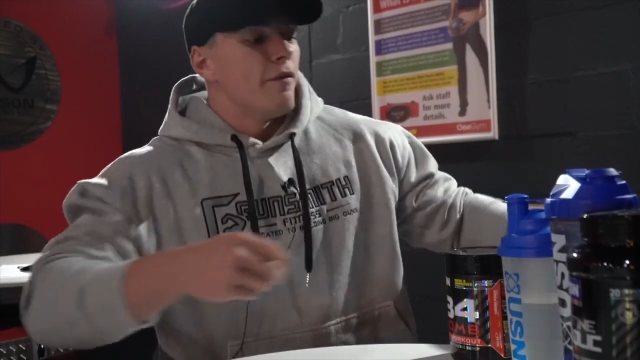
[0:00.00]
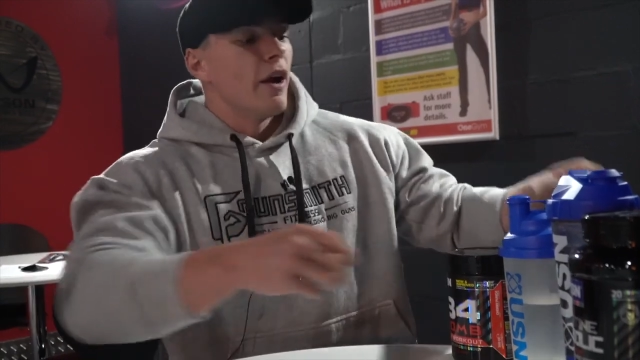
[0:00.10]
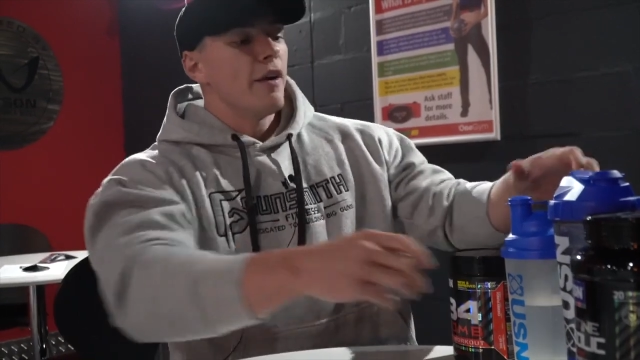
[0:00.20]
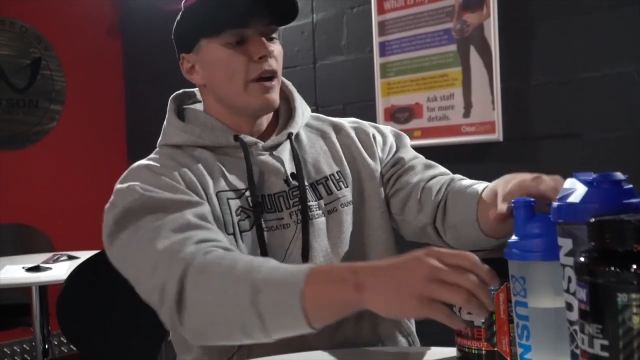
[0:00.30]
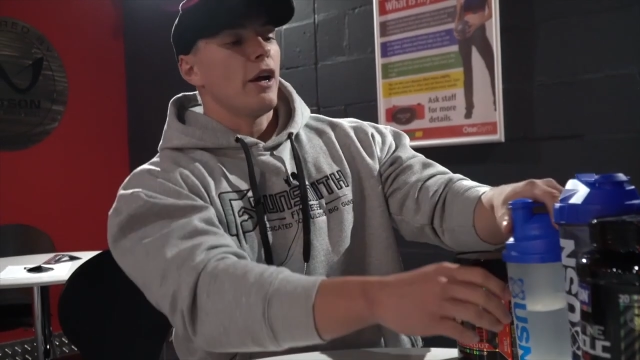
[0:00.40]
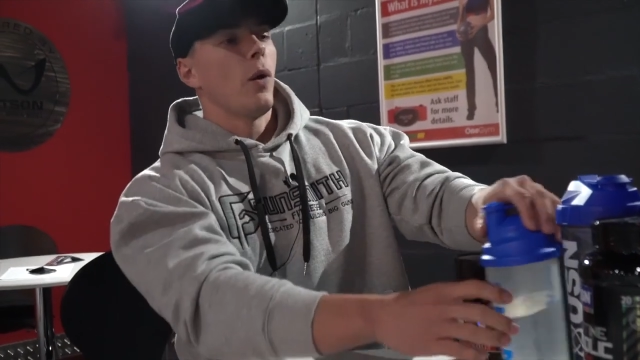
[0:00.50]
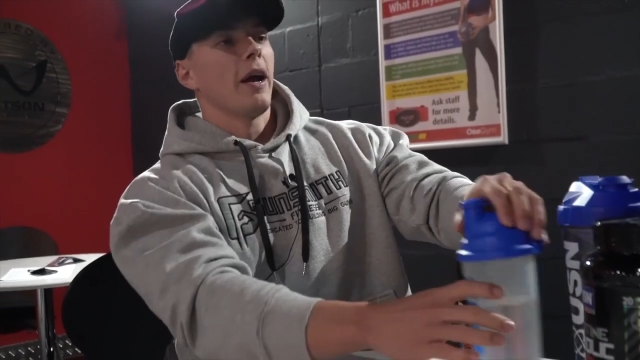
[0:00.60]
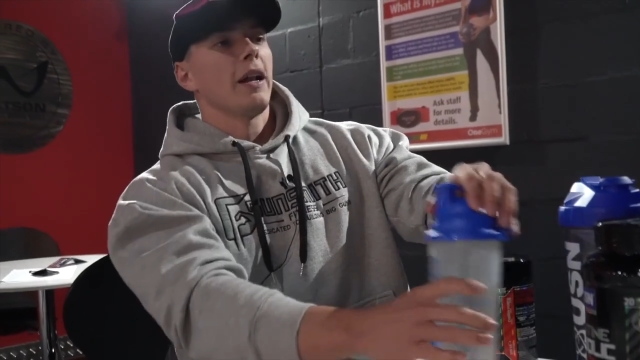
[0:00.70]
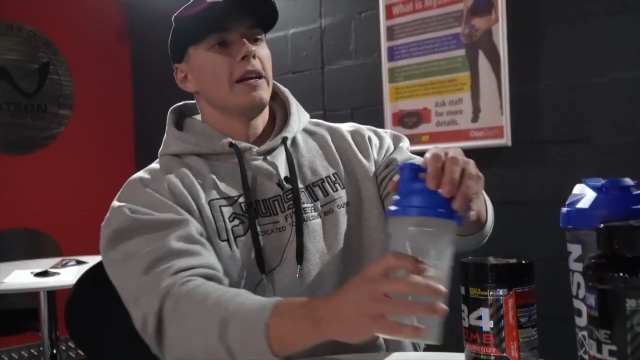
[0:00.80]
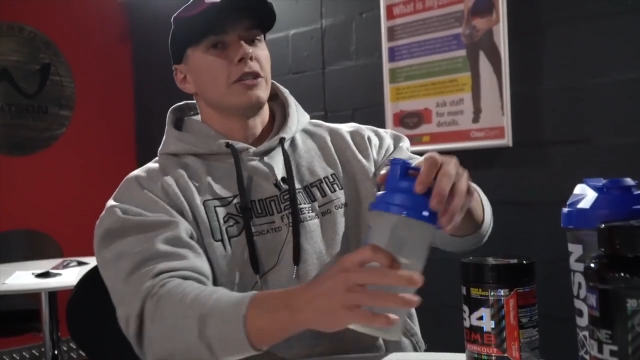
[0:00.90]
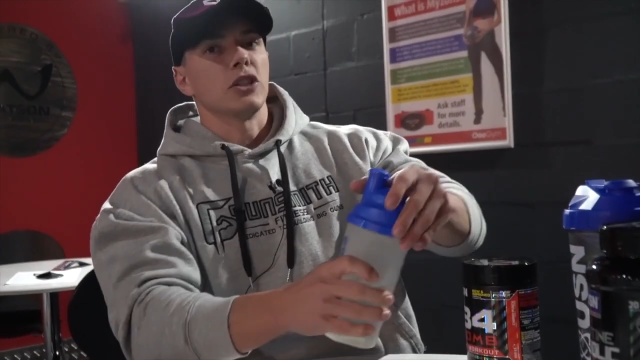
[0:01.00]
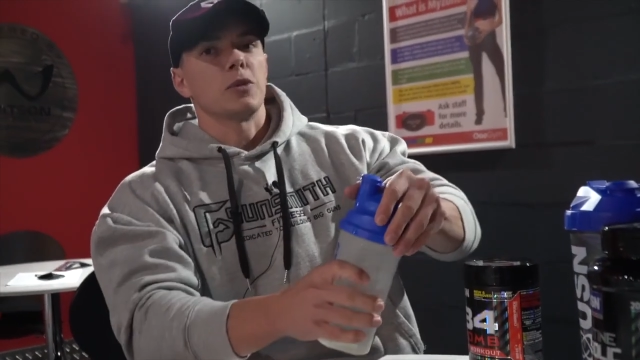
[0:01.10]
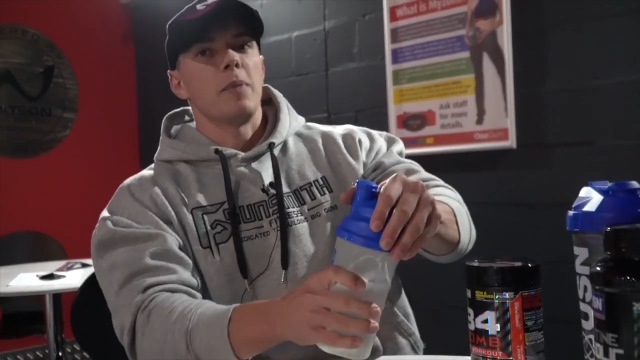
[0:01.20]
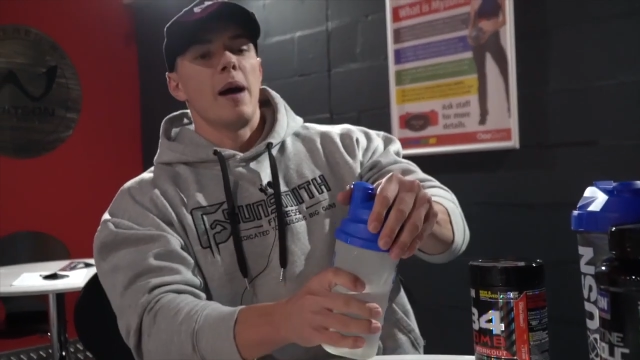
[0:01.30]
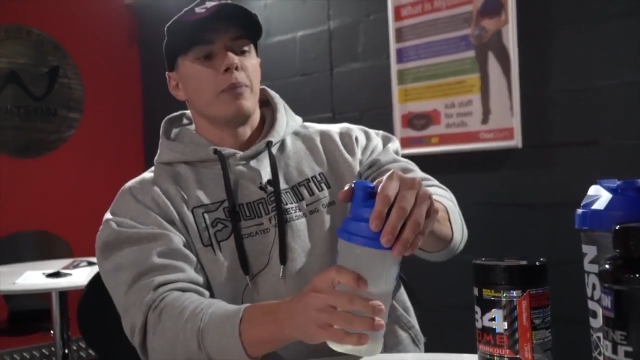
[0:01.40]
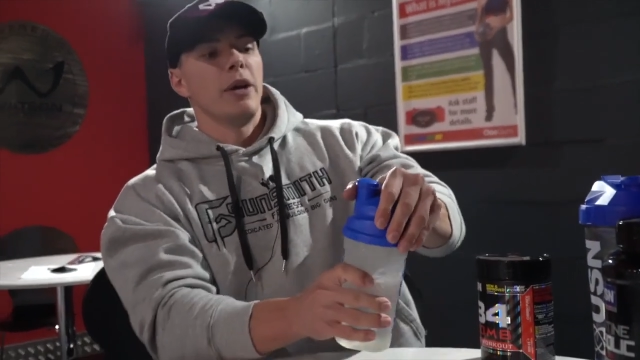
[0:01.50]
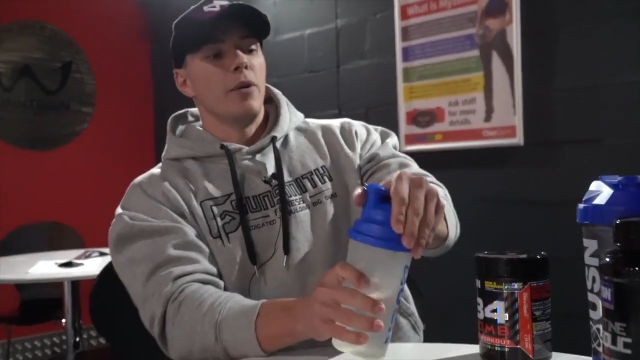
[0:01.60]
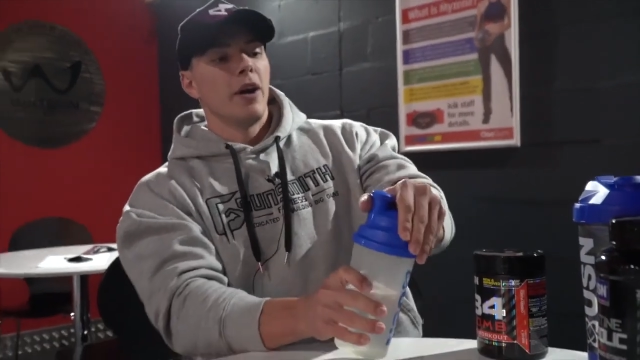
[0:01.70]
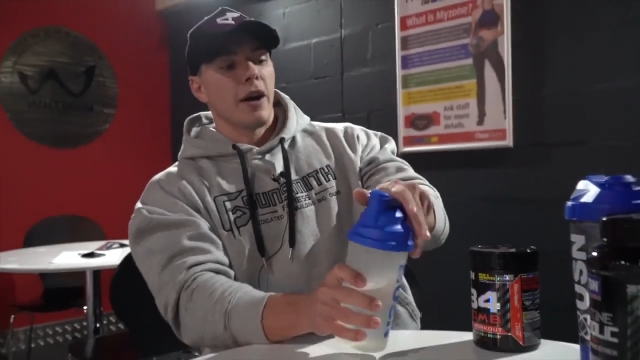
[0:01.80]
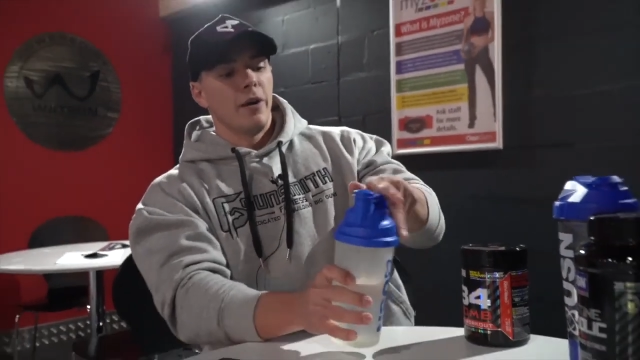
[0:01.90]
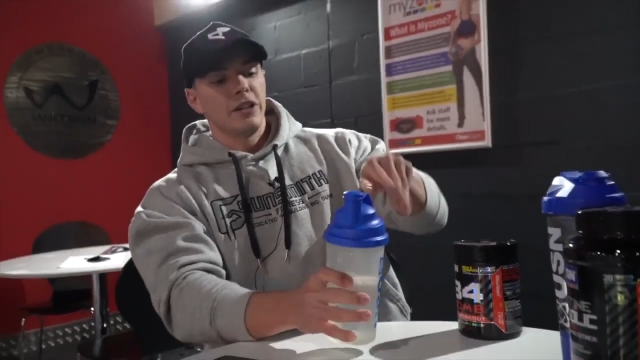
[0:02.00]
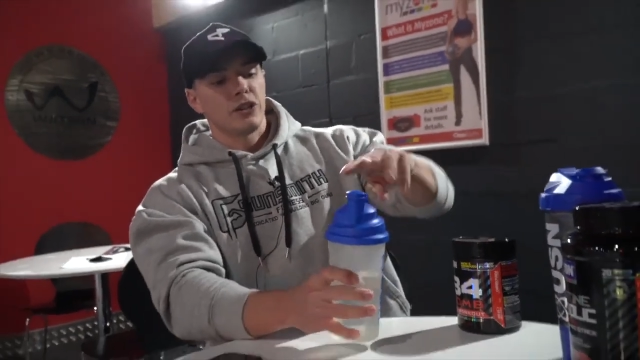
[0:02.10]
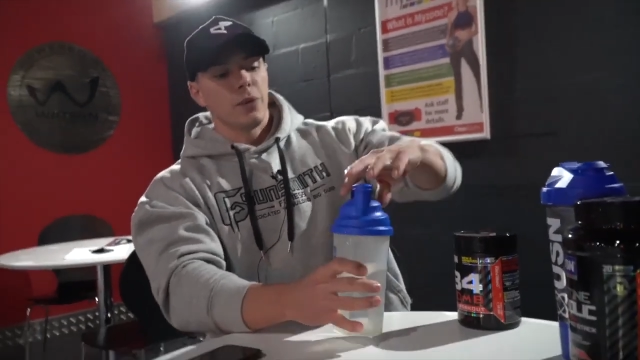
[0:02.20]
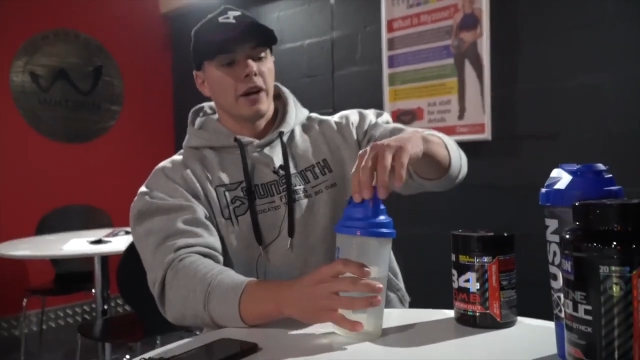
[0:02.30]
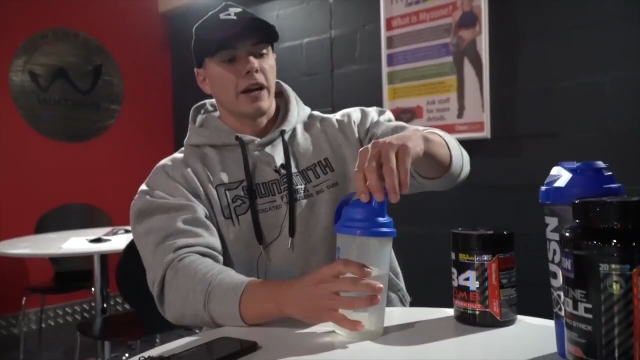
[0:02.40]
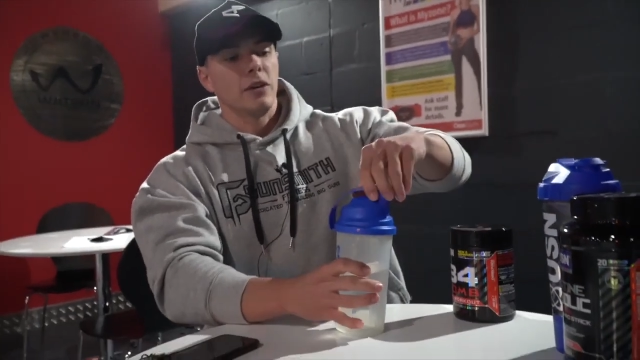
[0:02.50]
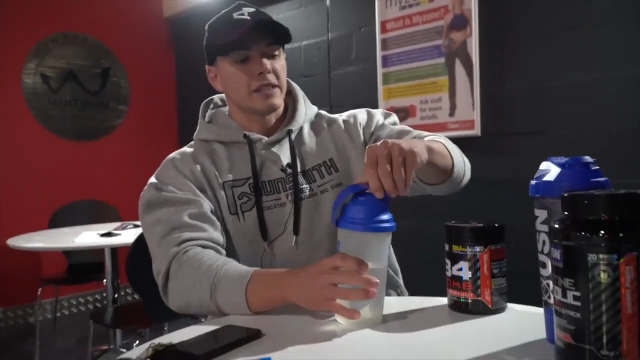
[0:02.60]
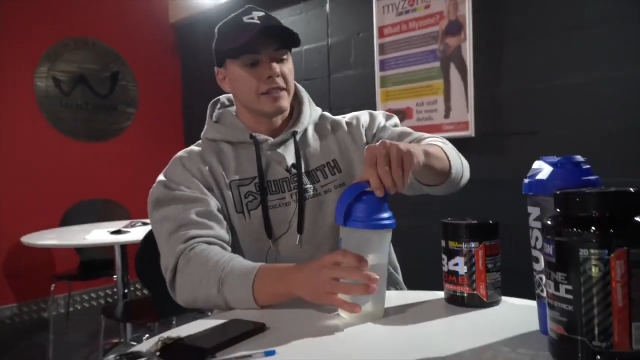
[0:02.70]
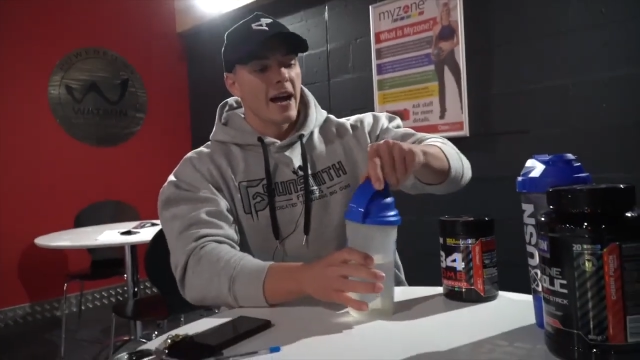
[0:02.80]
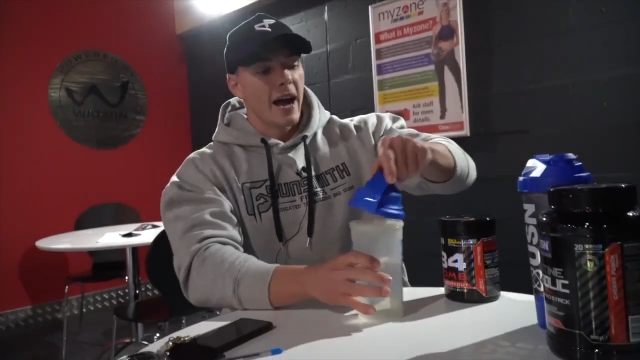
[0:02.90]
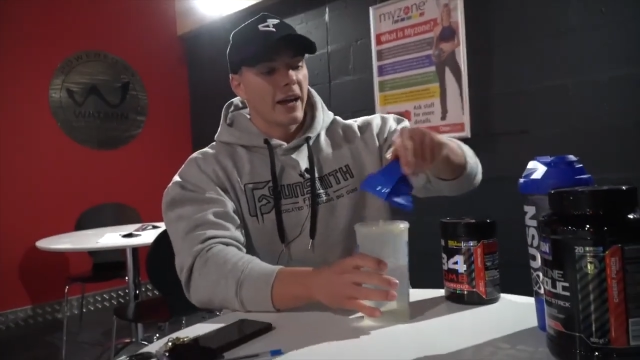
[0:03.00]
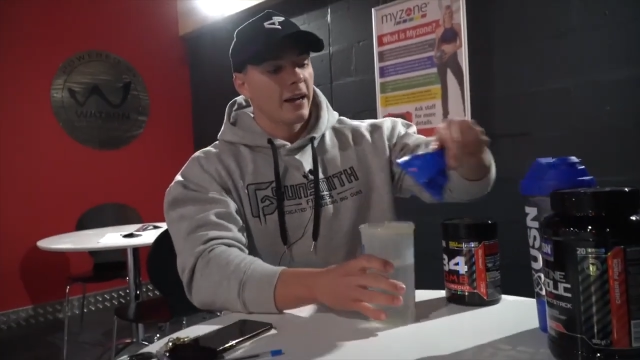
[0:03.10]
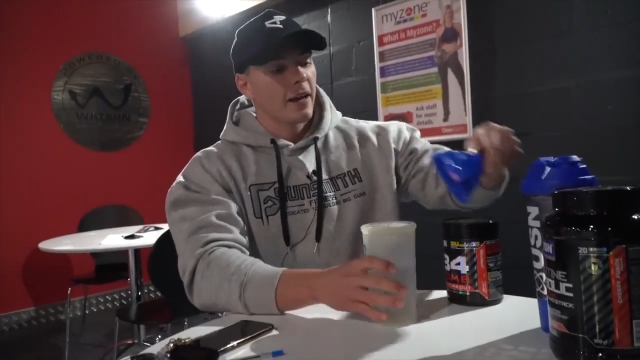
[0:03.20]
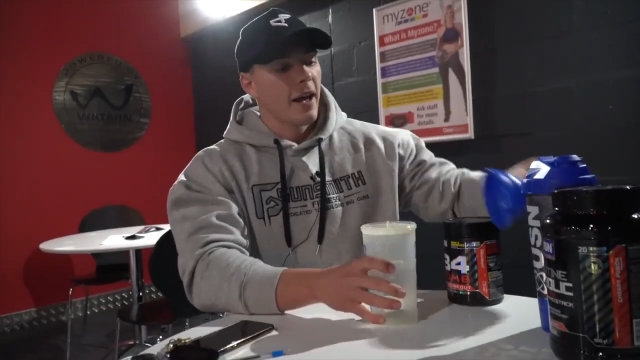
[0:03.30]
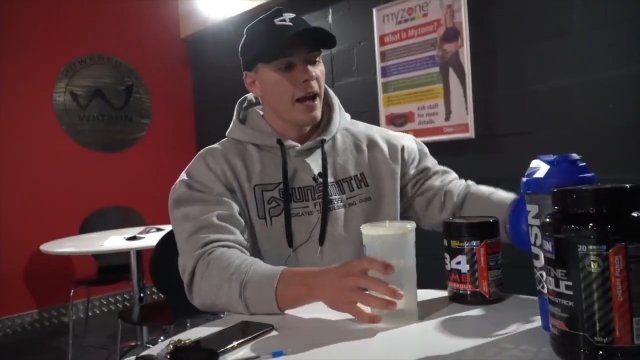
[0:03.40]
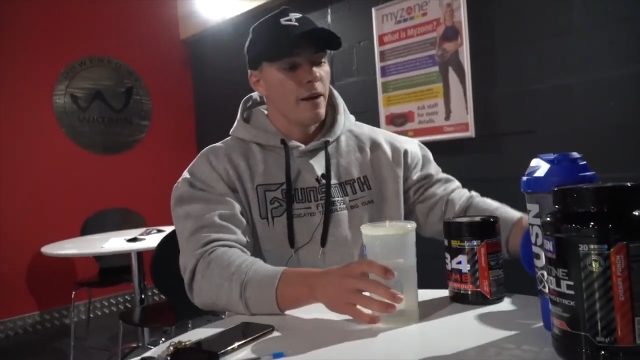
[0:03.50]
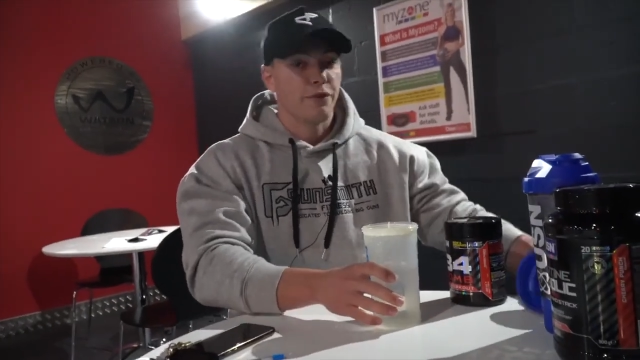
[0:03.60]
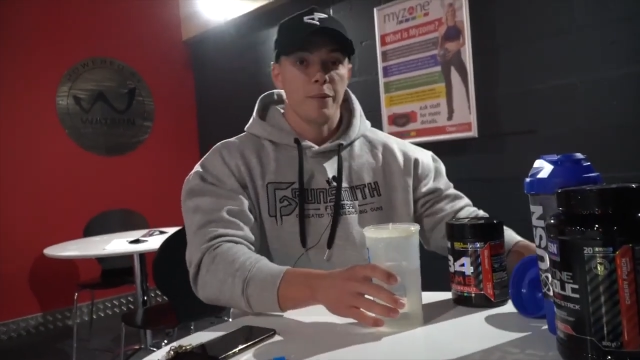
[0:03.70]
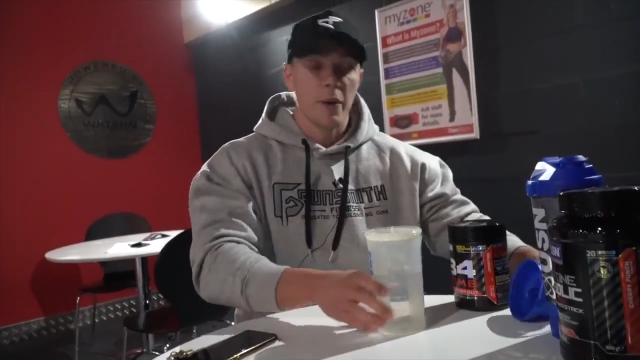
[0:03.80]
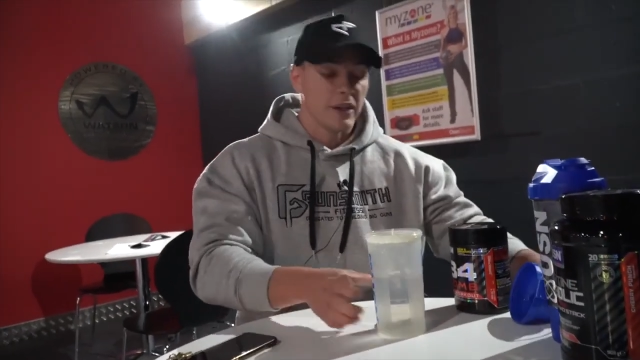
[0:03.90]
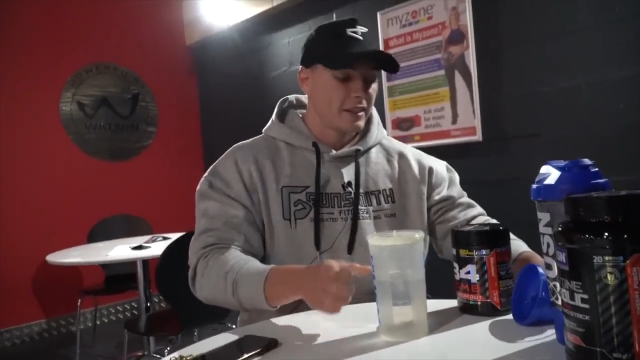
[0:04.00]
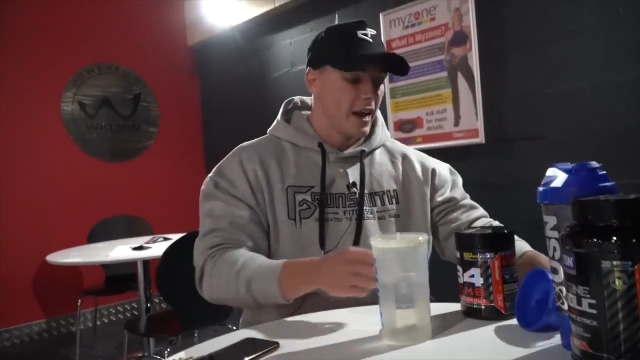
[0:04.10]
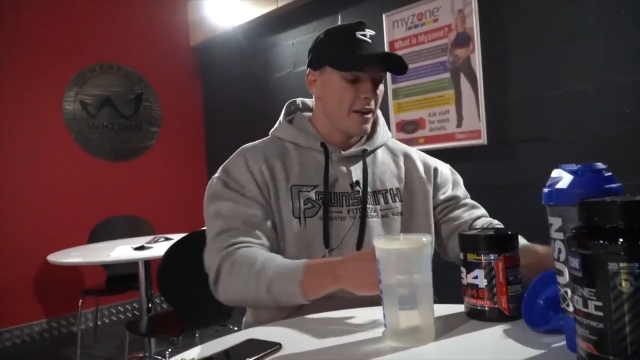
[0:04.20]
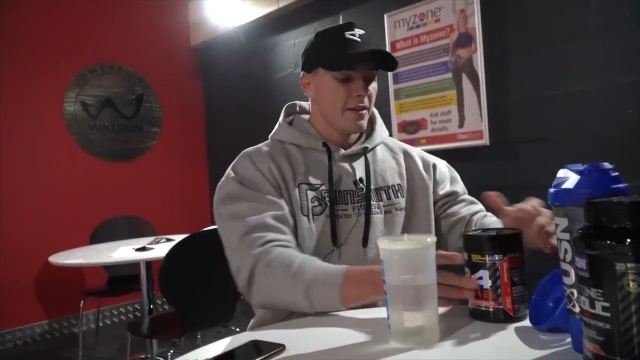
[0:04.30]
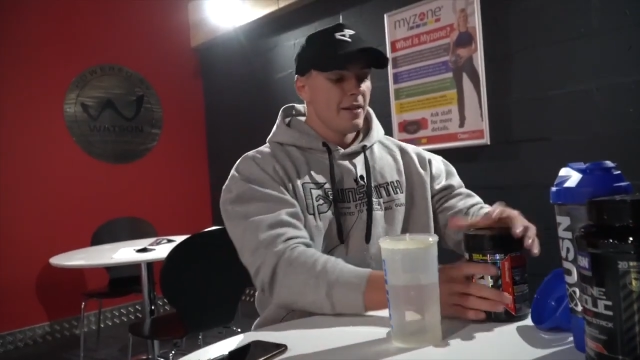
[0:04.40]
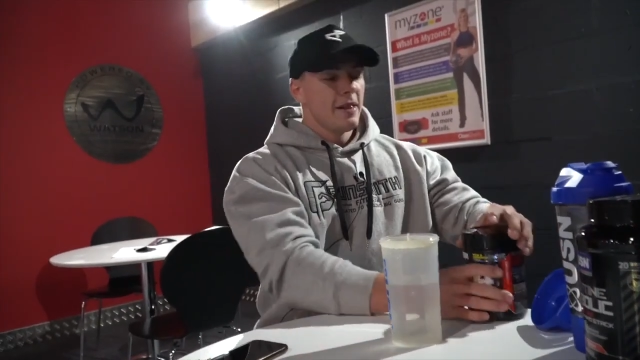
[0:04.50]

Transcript: very, very quickly, just my pre-workout and intra-workout stack from USN.